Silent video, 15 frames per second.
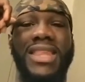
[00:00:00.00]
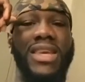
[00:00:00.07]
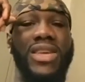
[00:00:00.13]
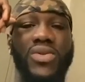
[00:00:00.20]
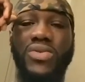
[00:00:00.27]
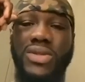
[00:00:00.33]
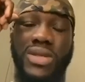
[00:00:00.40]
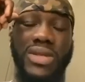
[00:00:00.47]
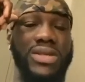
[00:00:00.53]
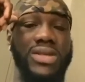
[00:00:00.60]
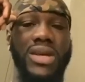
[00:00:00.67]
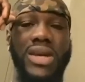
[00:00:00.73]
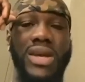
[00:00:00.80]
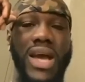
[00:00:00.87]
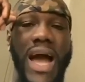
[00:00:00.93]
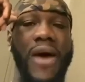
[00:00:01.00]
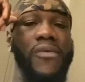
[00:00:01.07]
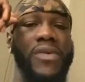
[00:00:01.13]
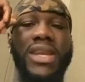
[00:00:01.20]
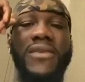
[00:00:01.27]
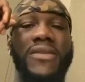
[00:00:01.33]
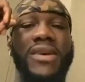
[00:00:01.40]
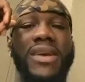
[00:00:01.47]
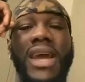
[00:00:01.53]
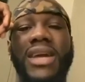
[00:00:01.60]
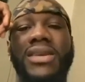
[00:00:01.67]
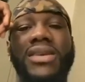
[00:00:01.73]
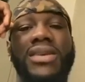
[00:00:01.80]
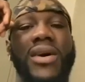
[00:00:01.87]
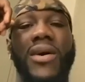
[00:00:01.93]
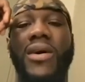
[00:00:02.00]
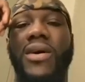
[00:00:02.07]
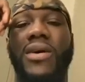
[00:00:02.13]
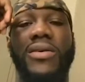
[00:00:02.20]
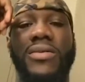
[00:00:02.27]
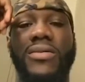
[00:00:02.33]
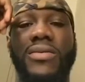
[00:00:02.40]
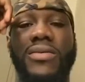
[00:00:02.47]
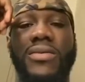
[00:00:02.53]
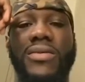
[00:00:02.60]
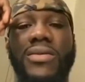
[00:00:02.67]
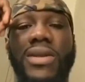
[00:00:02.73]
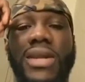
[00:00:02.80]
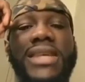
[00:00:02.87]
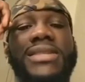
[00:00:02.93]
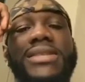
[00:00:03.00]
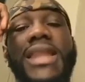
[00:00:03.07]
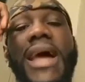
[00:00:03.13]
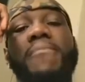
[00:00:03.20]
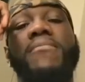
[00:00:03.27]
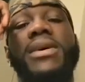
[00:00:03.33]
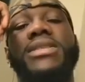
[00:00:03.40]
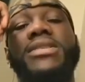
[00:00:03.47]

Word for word: That being said, you know, the next excuse was,